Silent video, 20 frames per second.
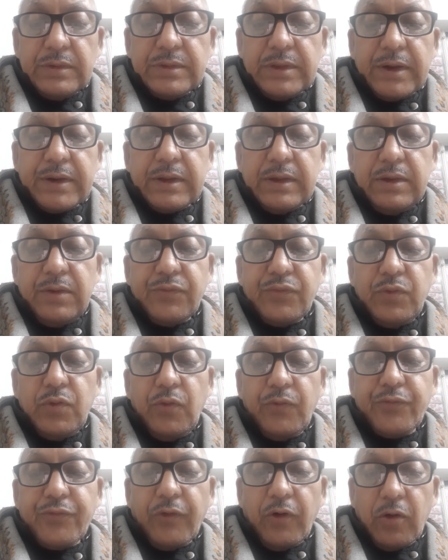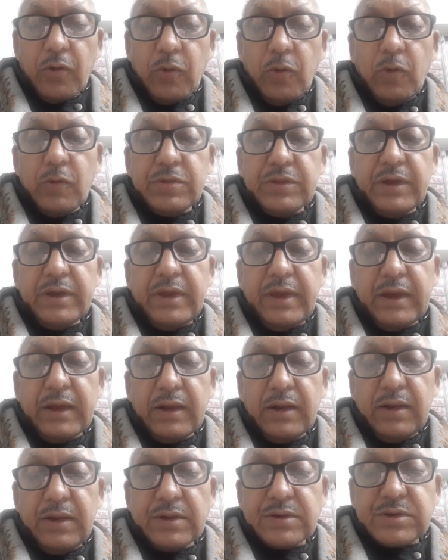that if you follow the
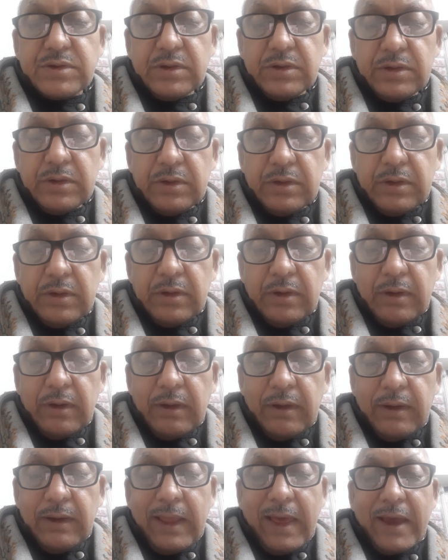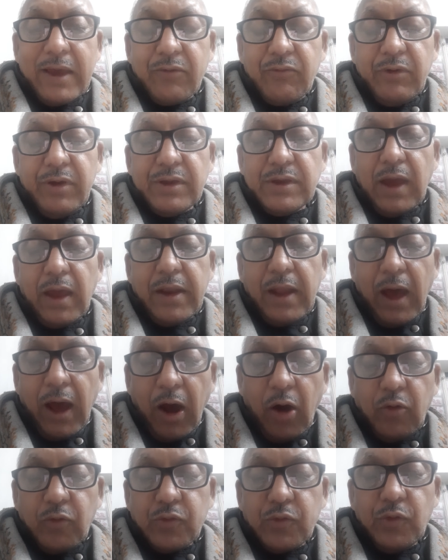English language and
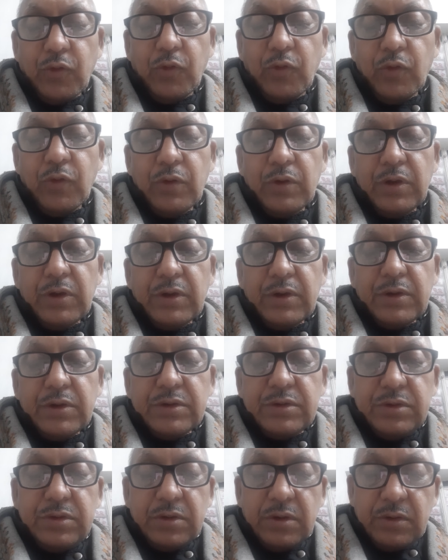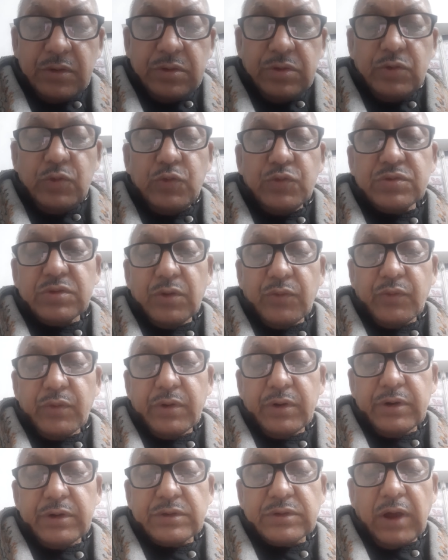how to use the
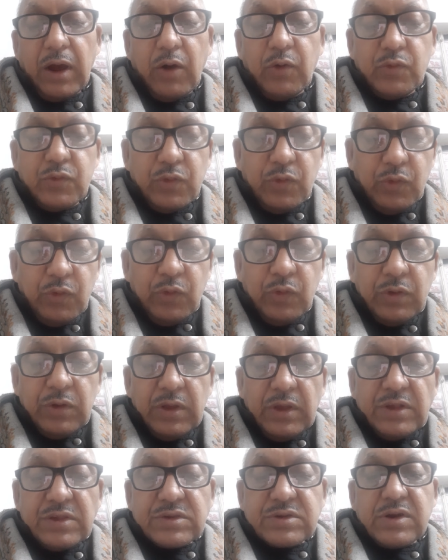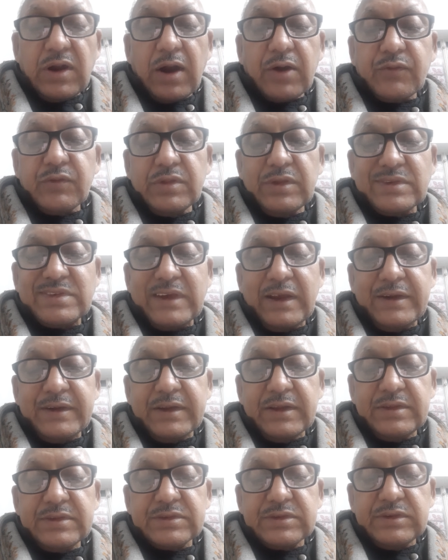words, how to start with the
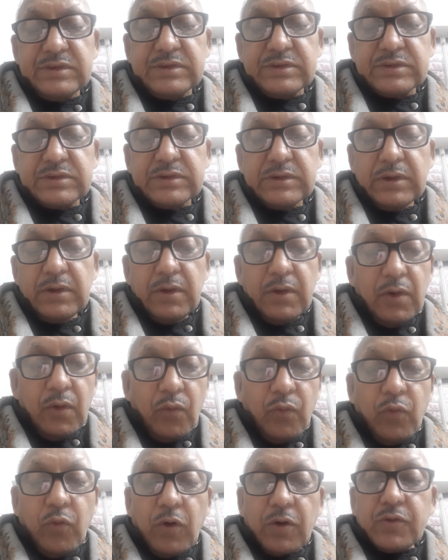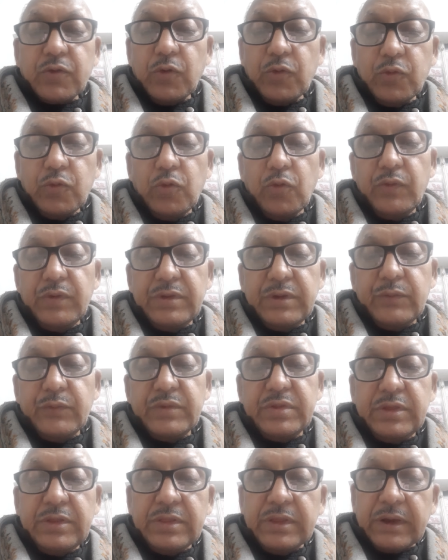sentences, what to do
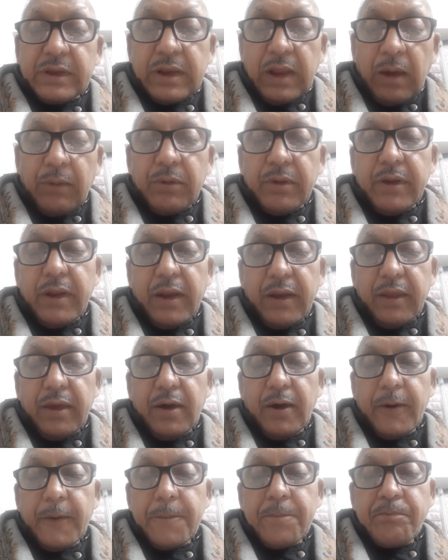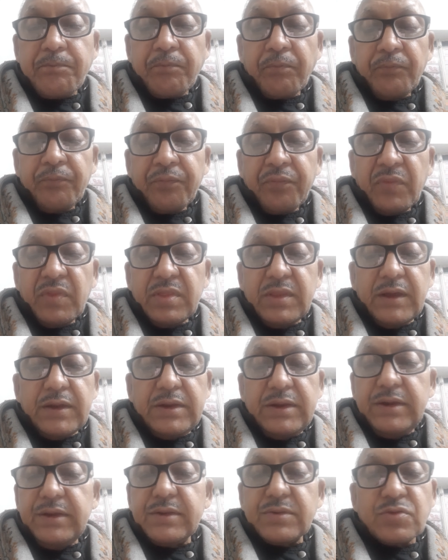within the grammar area, then
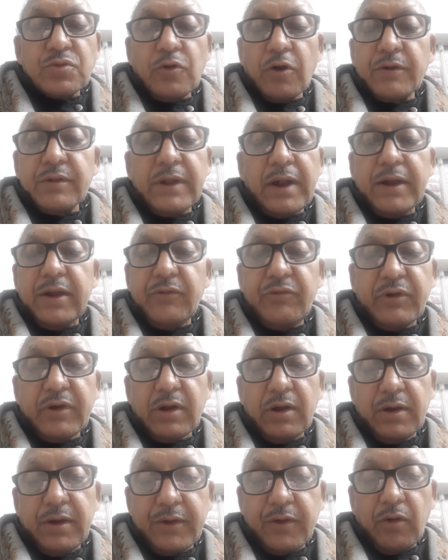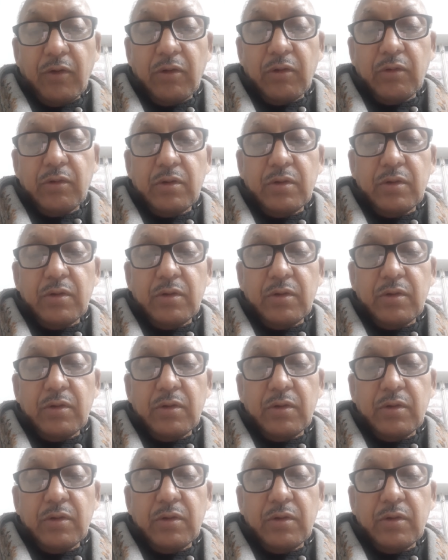it's not that difficult at all.